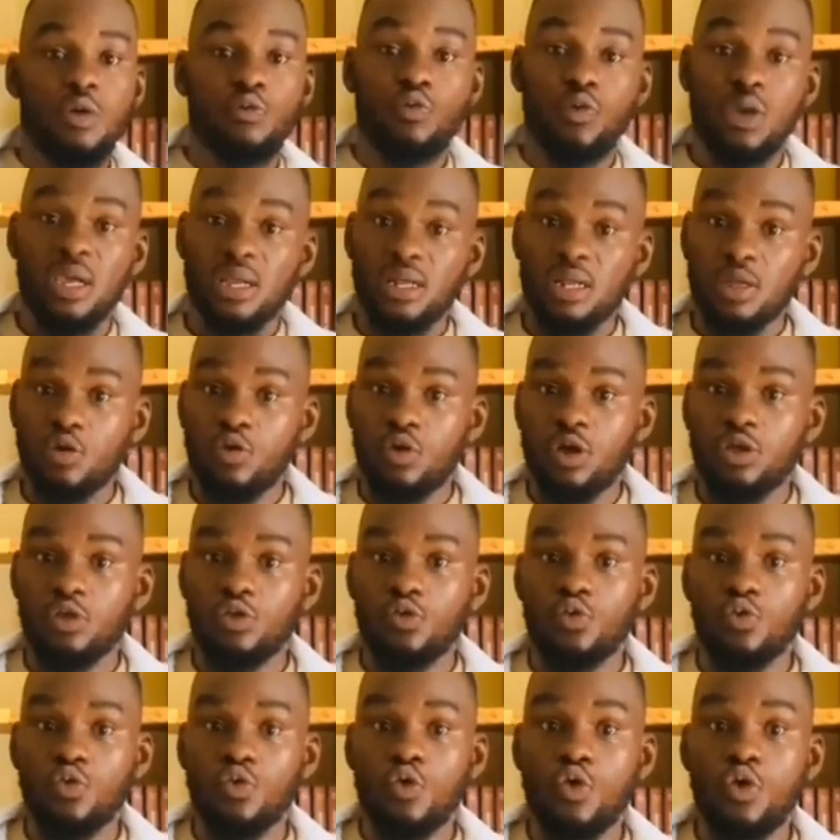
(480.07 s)
are quickly going
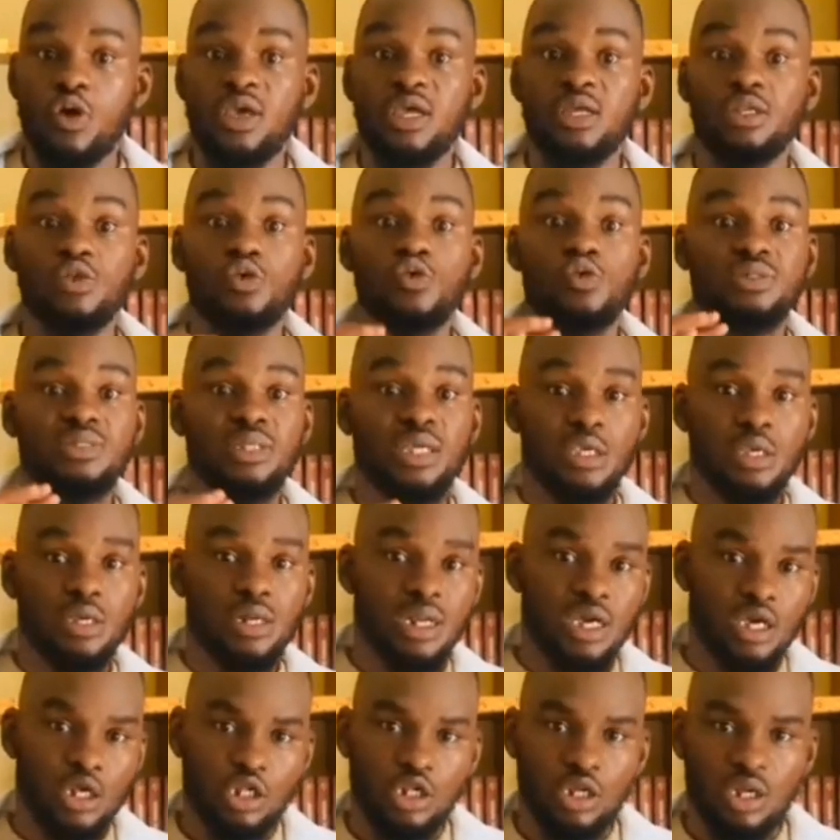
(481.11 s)
to go into
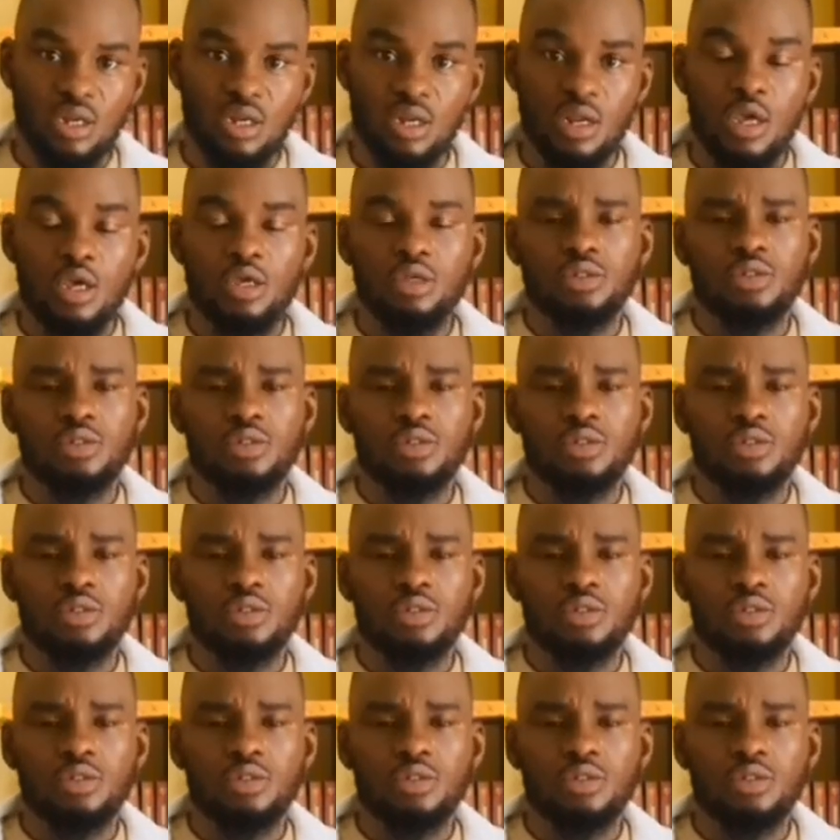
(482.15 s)
circulation.